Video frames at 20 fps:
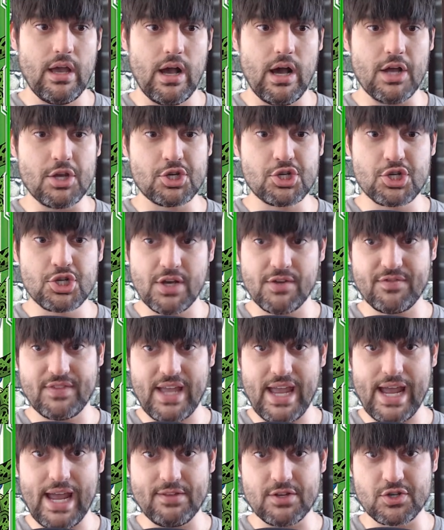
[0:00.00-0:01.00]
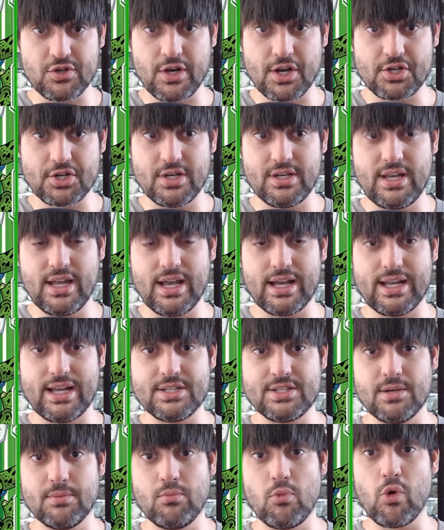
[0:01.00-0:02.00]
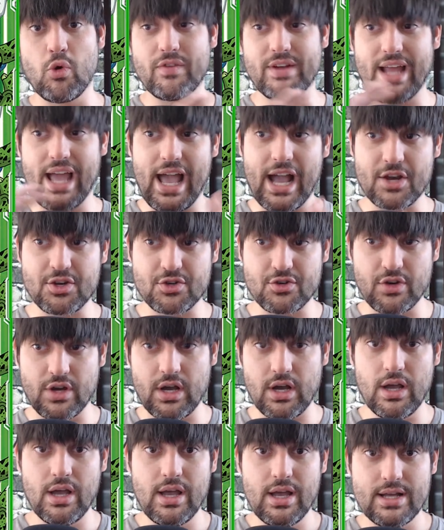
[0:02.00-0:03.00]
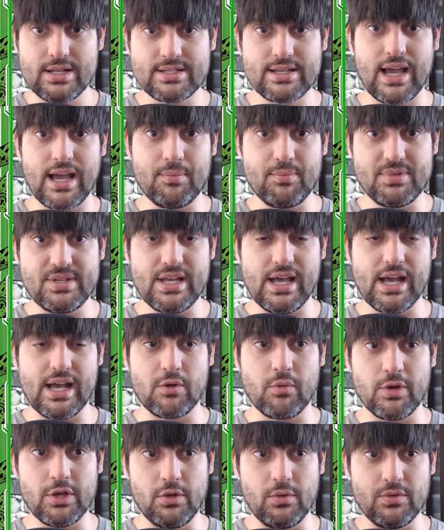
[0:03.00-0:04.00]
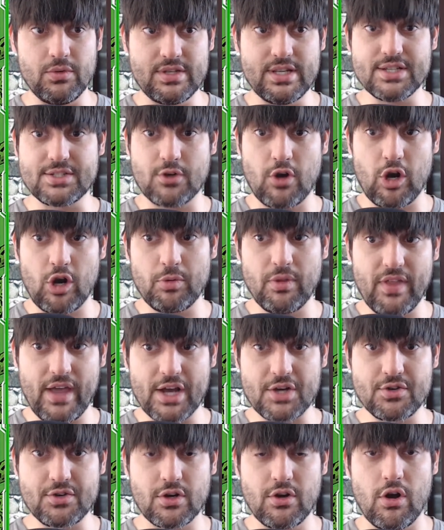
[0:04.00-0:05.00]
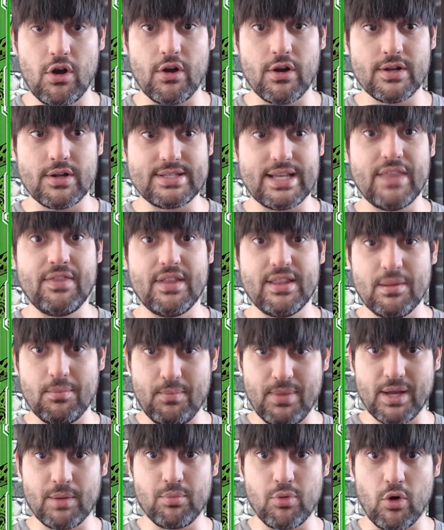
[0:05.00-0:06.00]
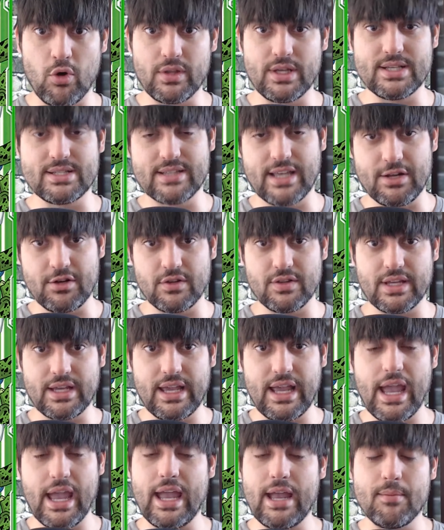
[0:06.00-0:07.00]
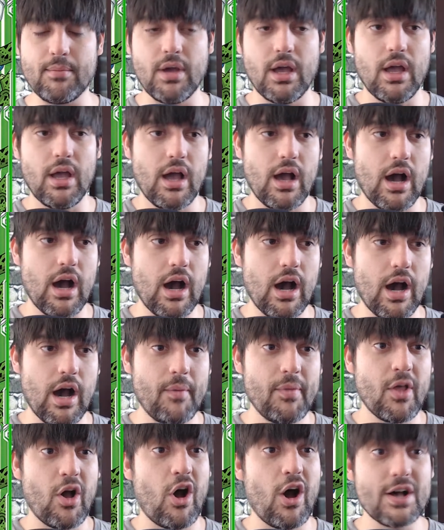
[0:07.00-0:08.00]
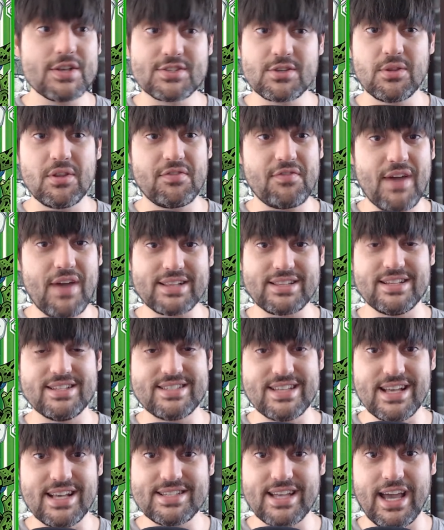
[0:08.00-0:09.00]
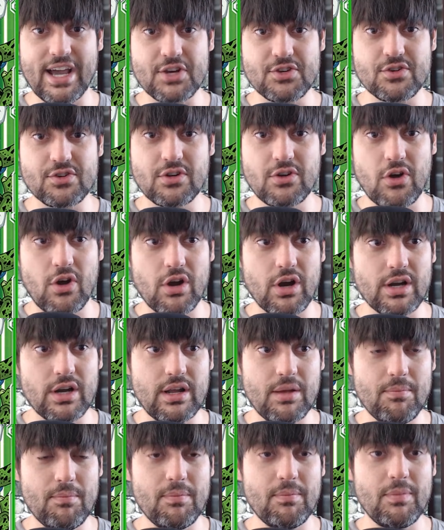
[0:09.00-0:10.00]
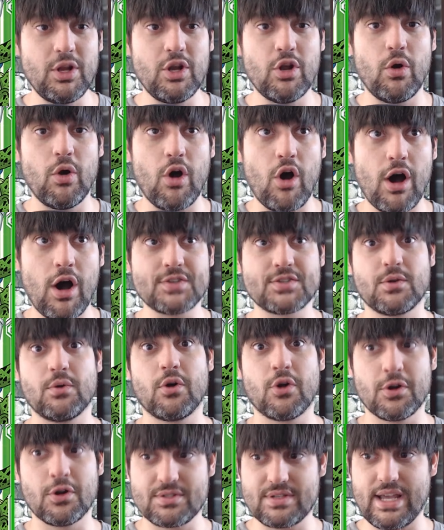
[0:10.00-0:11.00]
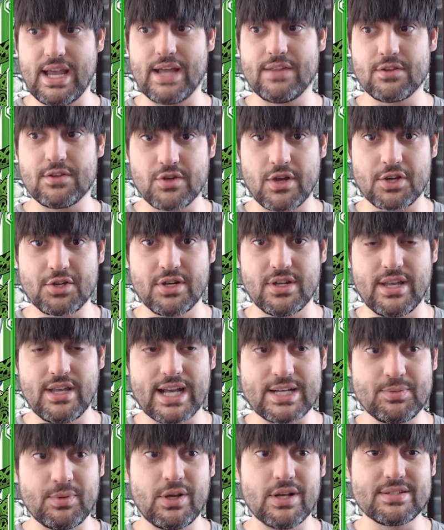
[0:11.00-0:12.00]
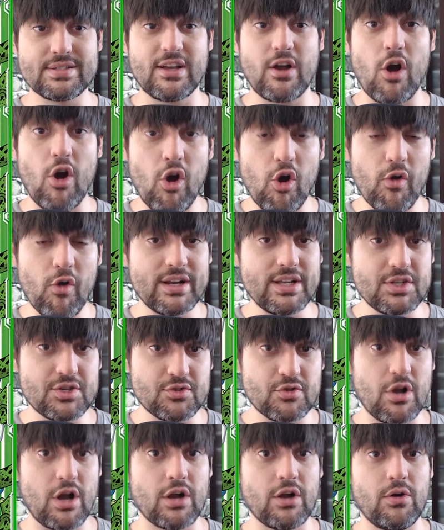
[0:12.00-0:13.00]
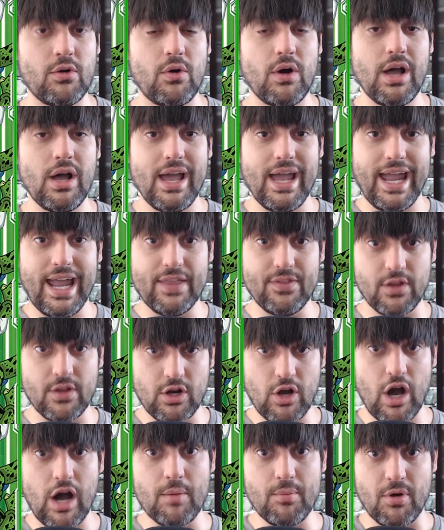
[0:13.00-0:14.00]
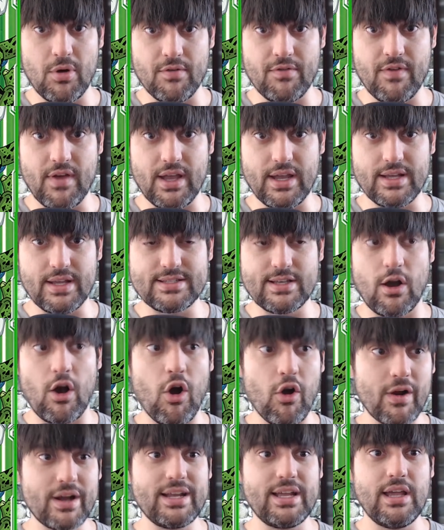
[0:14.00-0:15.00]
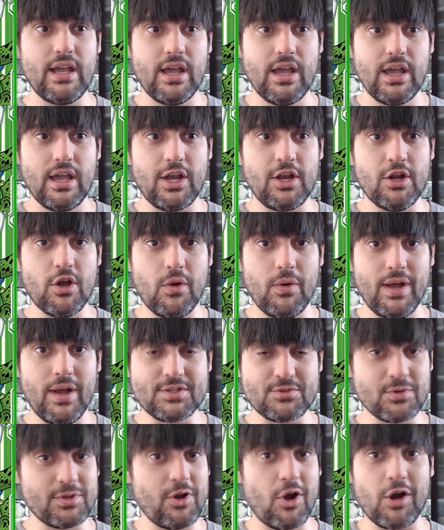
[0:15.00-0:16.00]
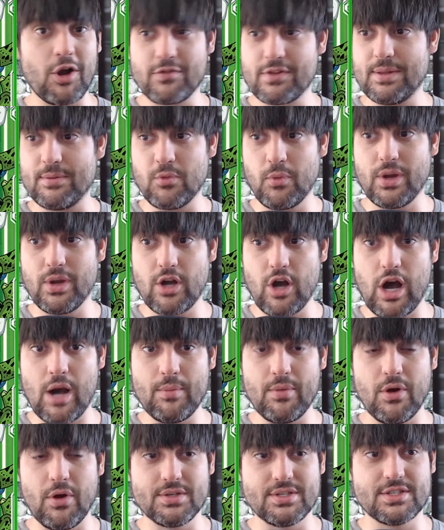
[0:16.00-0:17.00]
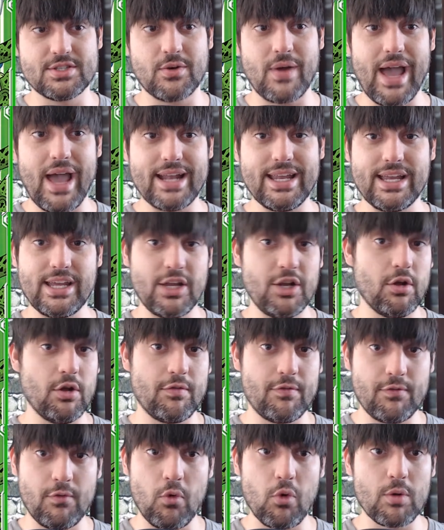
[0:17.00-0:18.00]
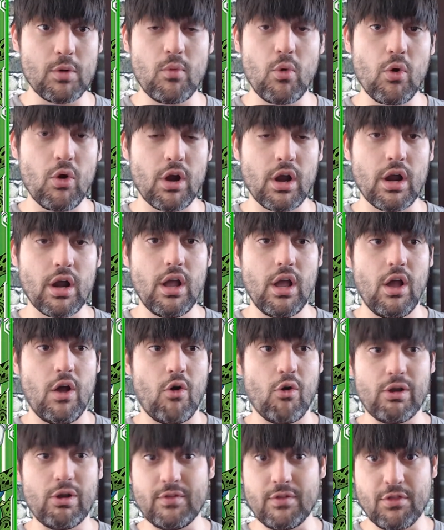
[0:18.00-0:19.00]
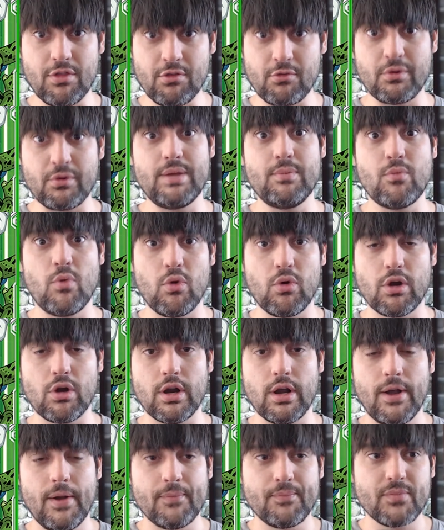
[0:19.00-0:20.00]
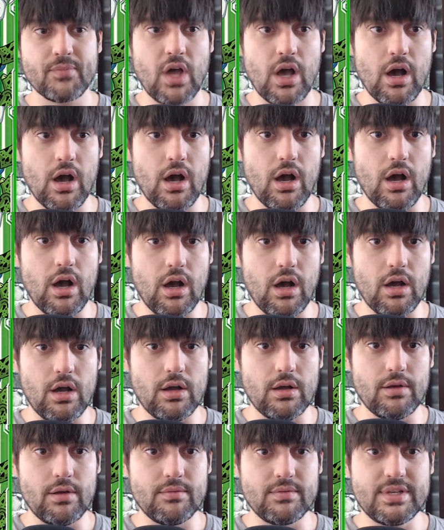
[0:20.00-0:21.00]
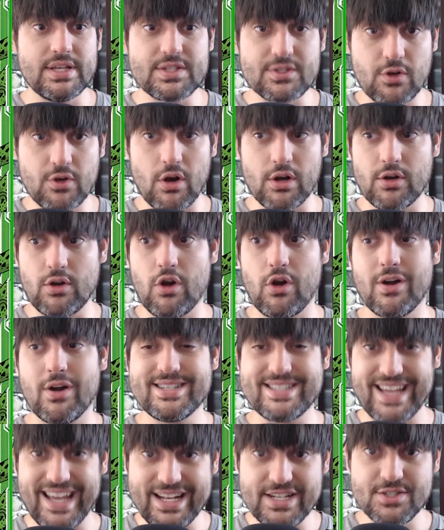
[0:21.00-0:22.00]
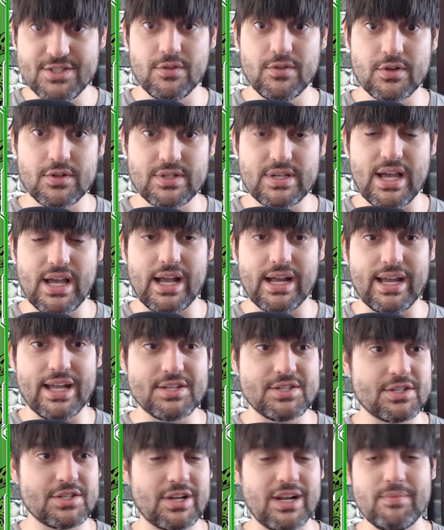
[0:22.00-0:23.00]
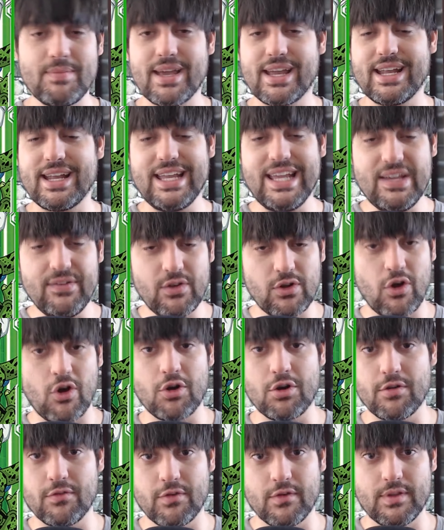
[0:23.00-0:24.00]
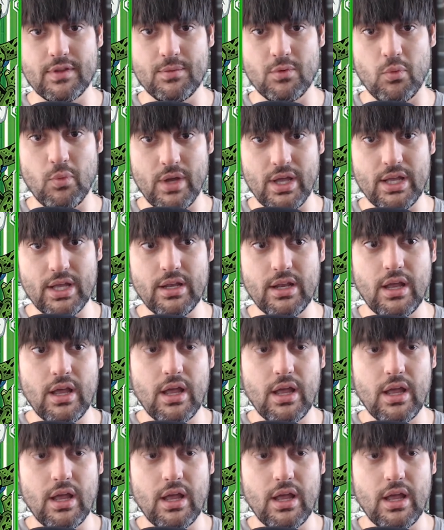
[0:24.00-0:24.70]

shift the hand destruction deck into more of an extra type deck where you discard with extra cards and then the big Brolys later in the game. Also, the fact that this is an extra card, also hurts the hand destruction decks because they already struggle in the combo phase. They already, it's really hard for them to win combos, and so adding, 4 more or even 3 more discard cards into their deck is just going to make it even harder for them to win